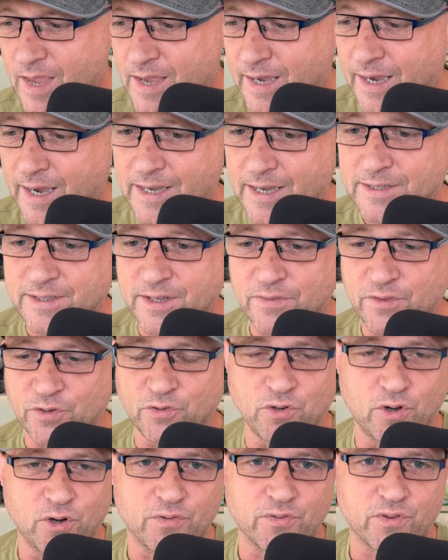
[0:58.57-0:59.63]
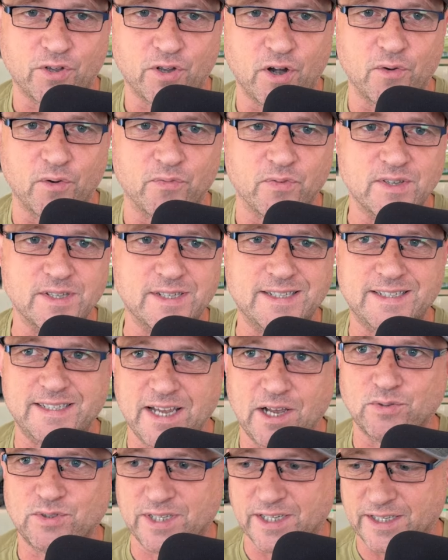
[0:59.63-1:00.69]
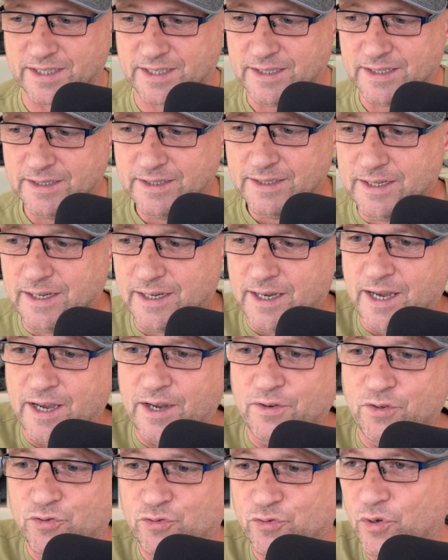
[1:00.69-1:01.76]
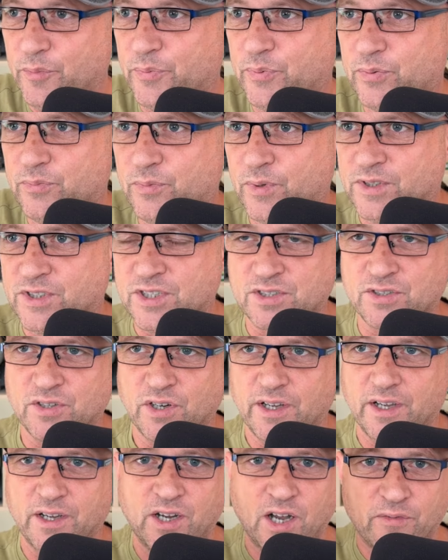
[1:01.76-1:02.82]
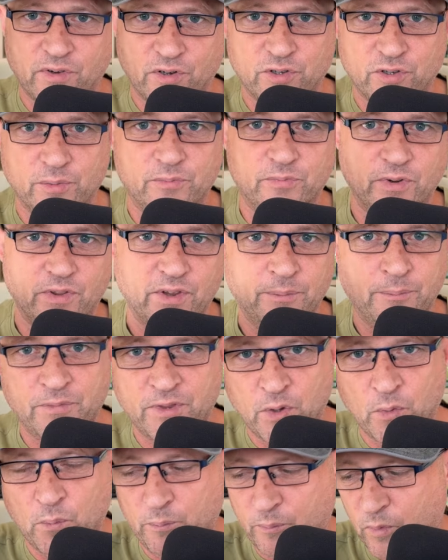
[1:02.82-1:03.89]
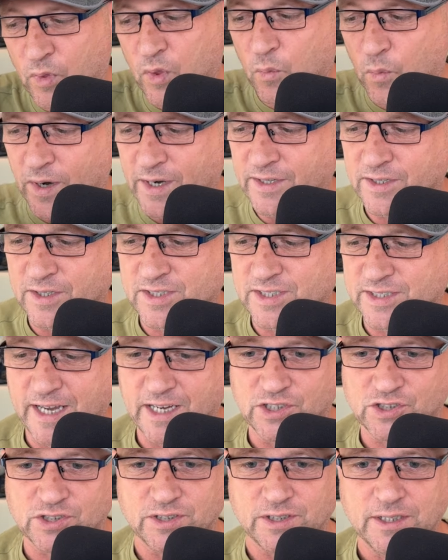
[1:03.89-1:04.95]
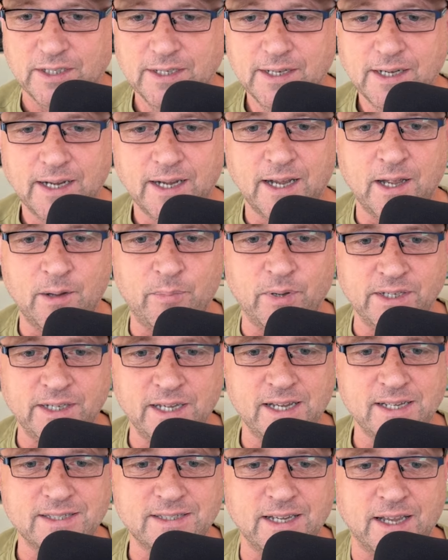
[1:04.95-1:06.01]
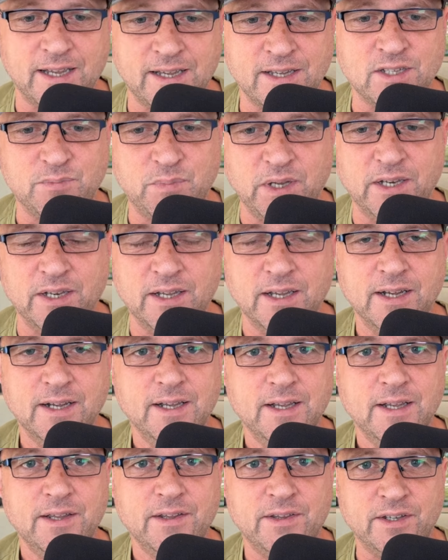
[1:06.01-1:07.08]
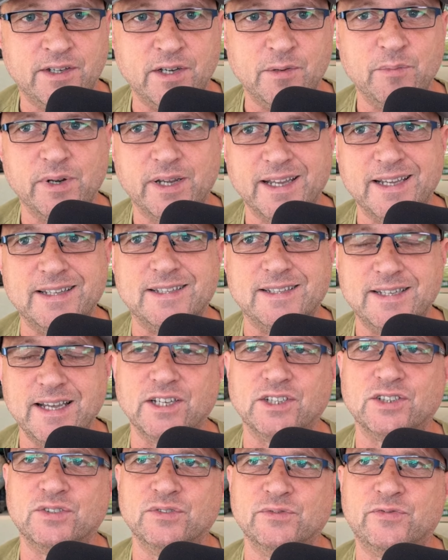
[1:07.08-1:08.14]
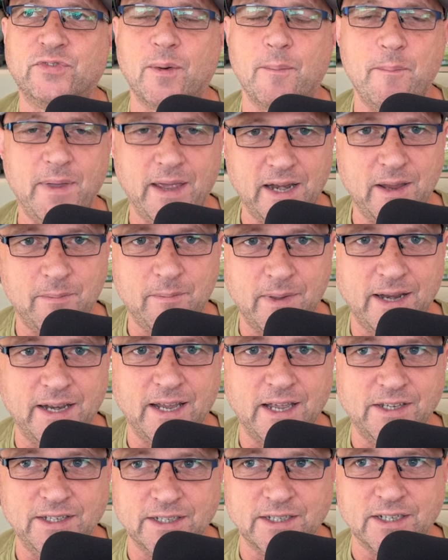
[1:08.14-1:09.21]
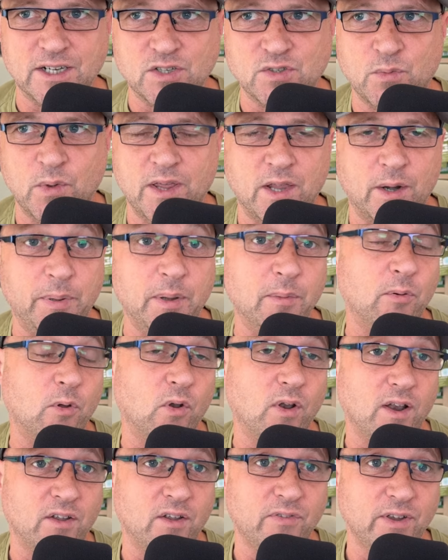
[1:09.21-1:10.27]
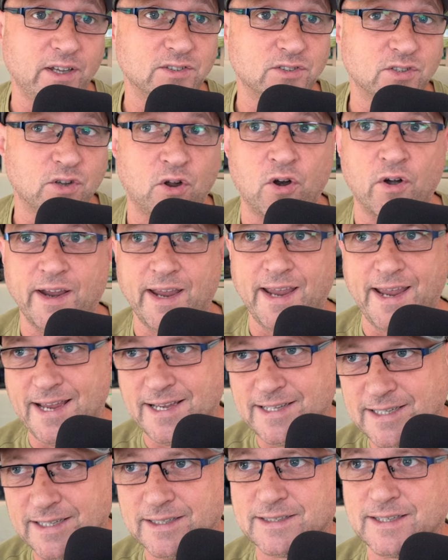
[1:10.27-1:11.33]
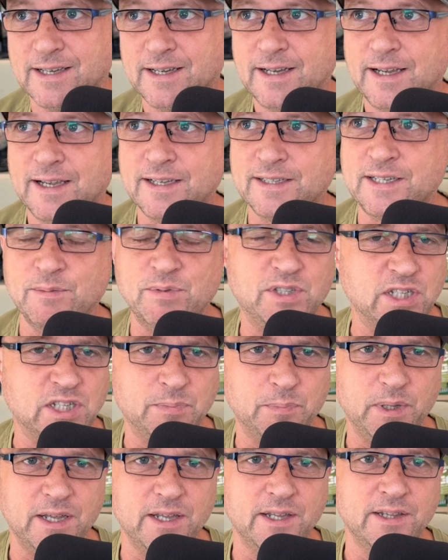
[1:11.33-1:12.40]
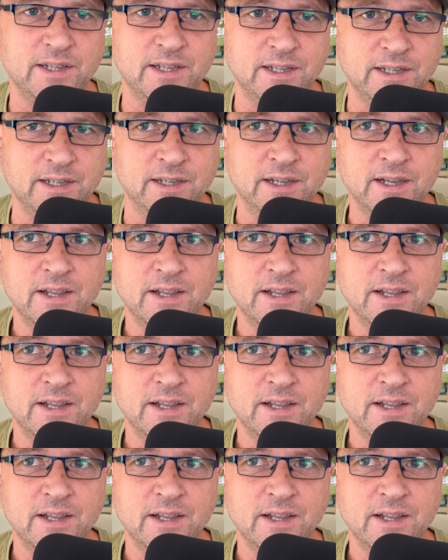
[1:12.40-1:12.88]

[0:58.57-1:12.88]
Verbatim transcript: and the North Curve Celtic. Uh, group, which is sort of a cover group for the the, the wider section. Uh, but yes, it has been the Green Brigade section for many many a years. Whether people love it or hate it, it seems to split the